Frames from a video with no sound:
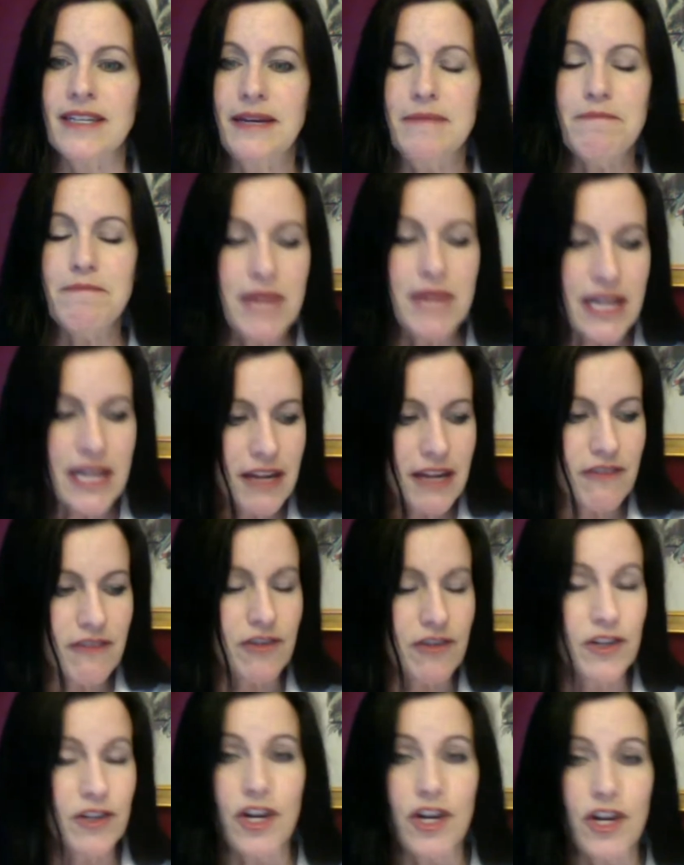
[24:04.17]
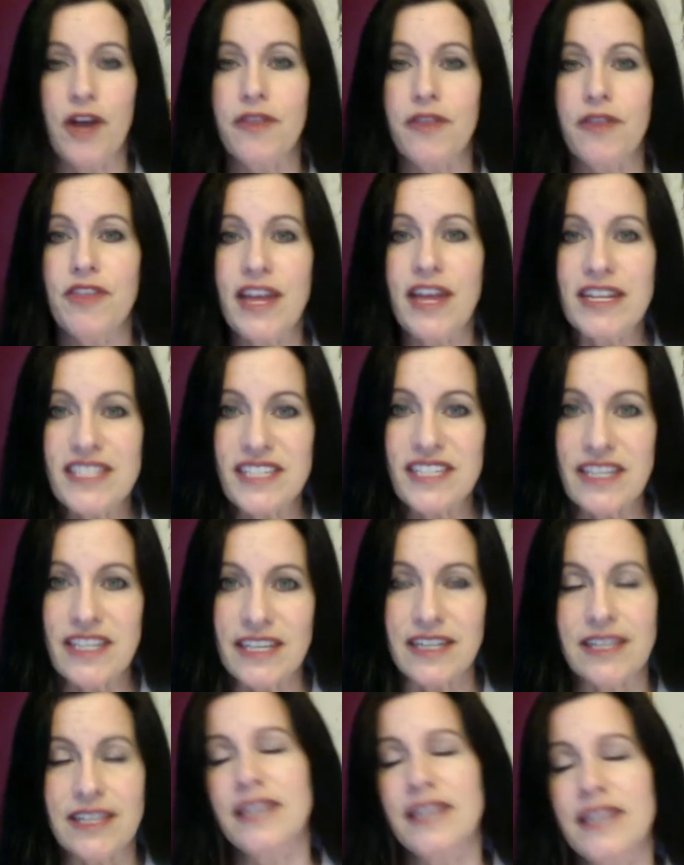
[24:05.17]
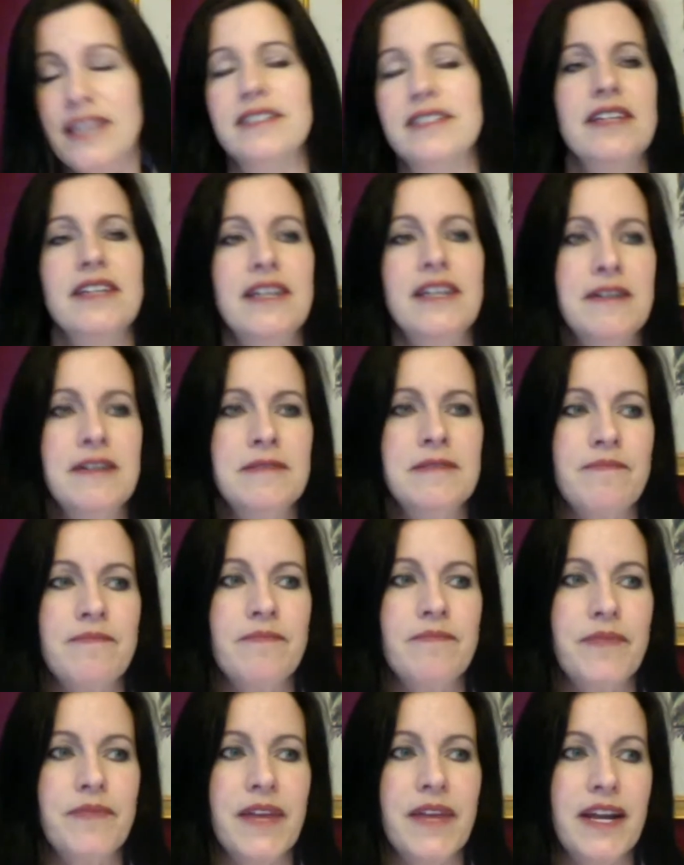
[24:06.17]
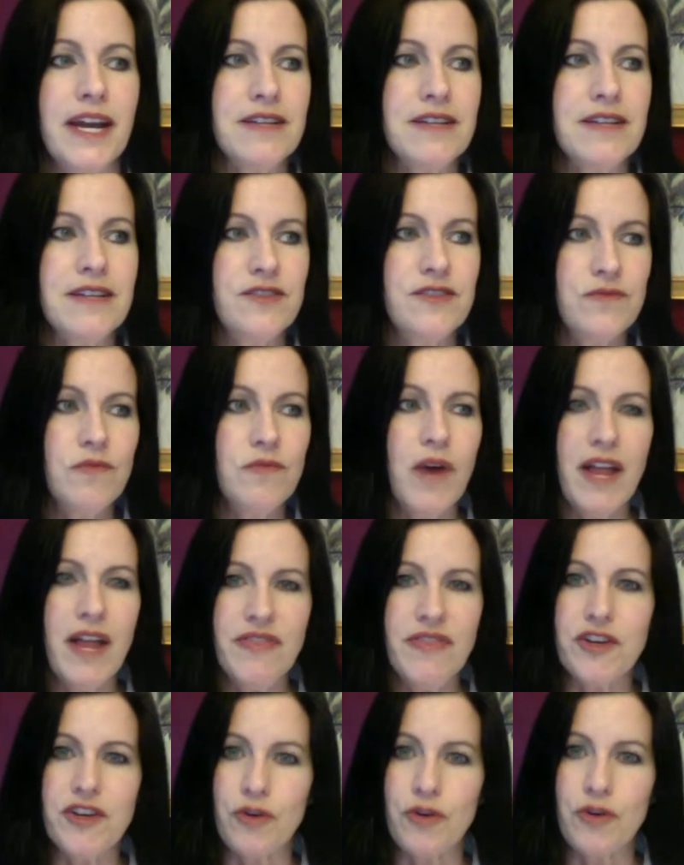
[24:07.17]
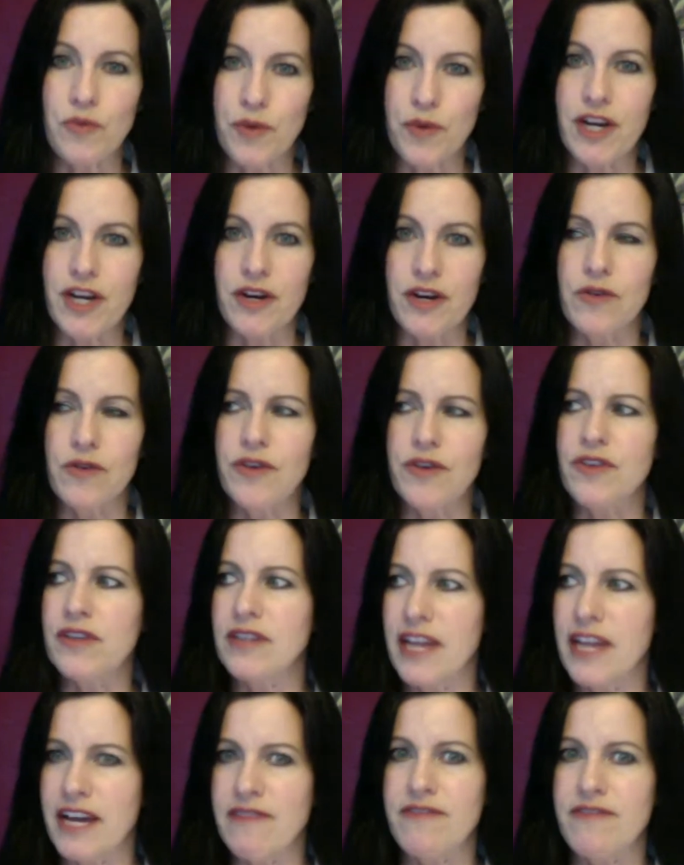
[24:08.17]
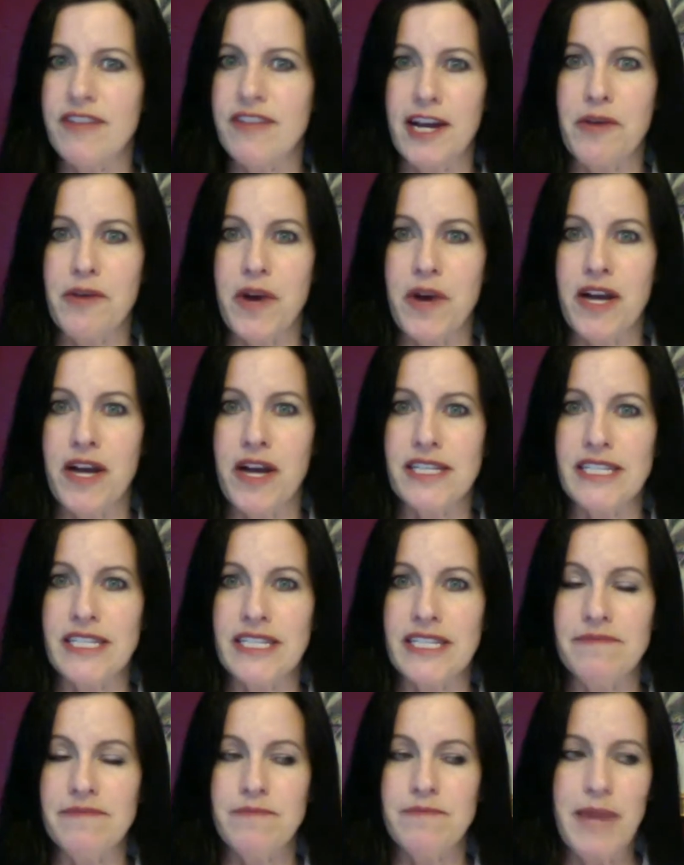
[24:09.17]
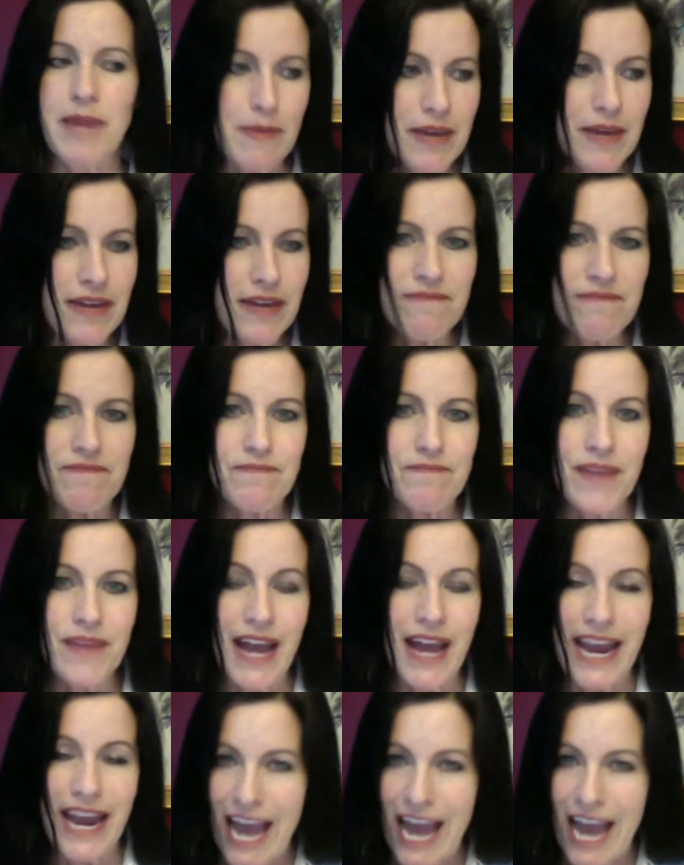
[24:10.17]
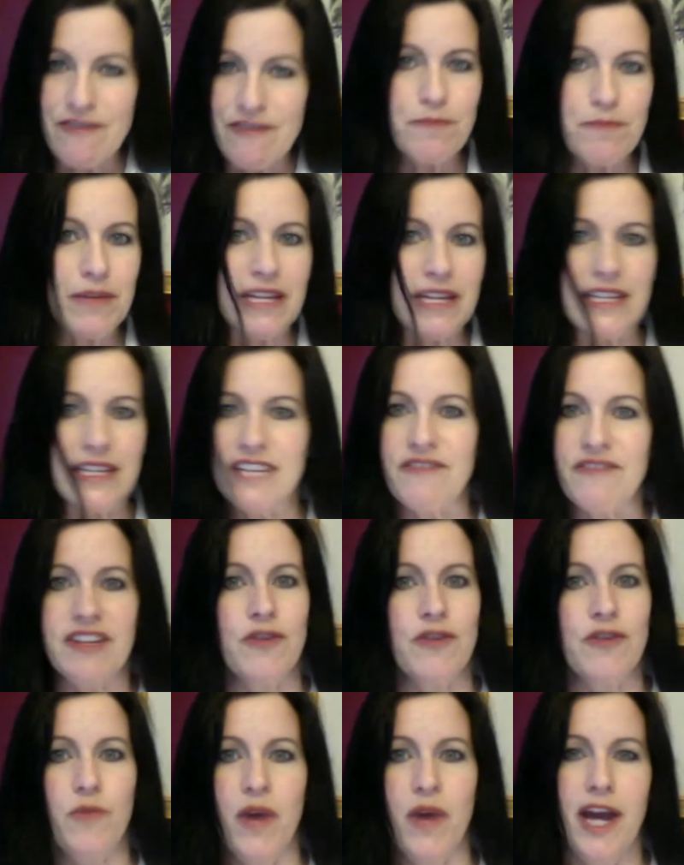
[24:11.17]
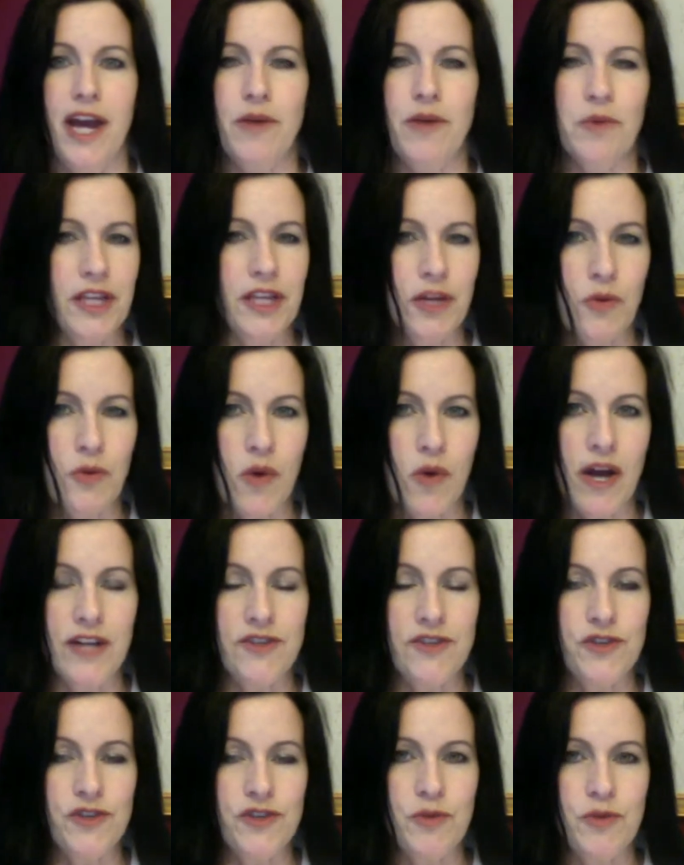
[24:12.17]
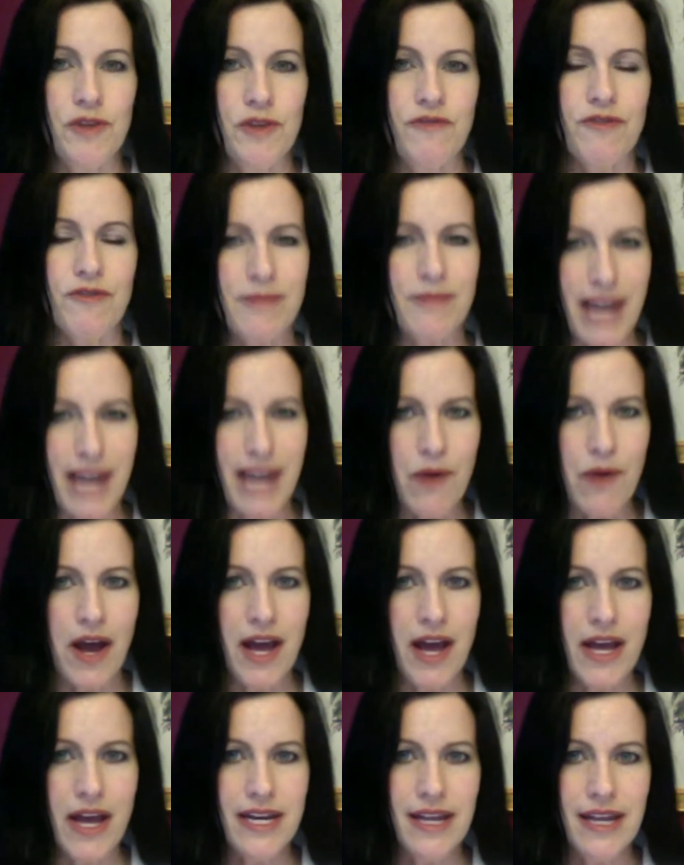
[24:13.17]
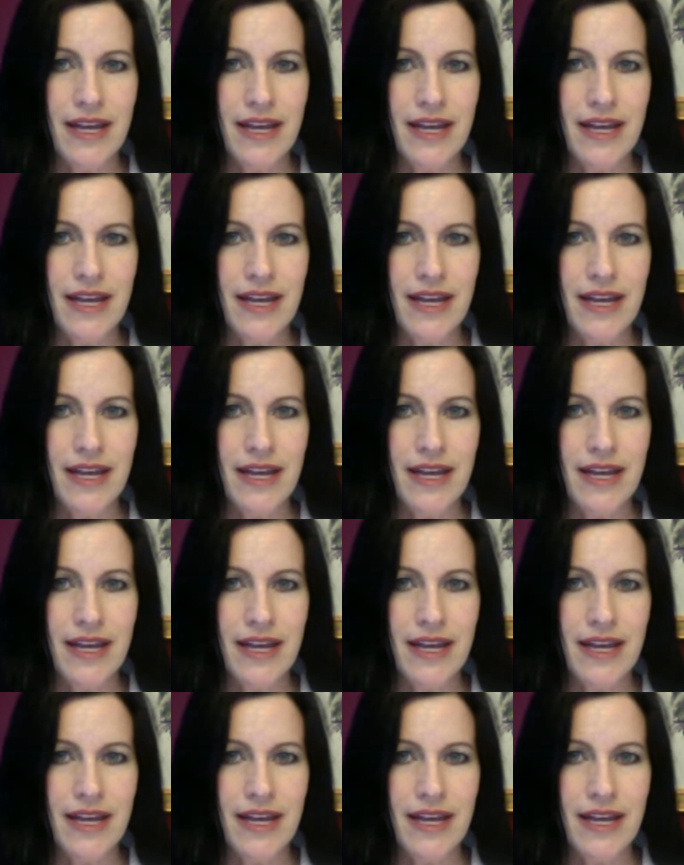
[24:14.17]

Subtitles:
meaningful and authentic. And I want the career or the life that I want. And maybe I haven't been living the way I really want to, but from now on,